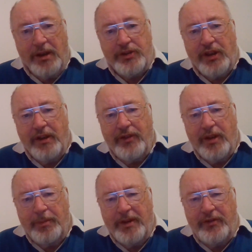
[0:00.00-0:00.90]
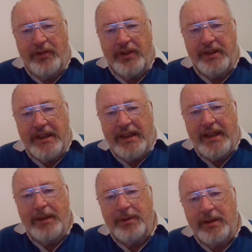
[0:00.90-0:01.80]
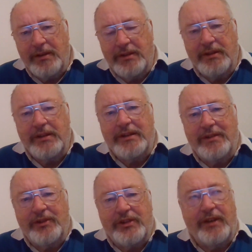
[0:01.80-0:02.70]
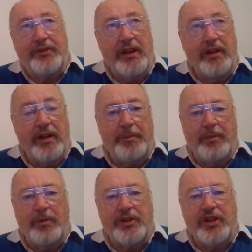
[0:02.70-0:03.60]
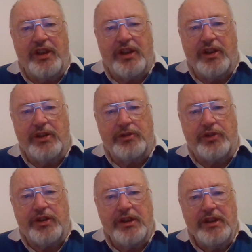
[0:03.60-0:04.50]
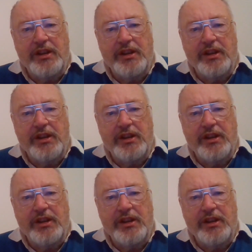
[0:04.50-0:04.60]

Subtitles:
sorry for the delay, but this afternoon I've been watching the girls,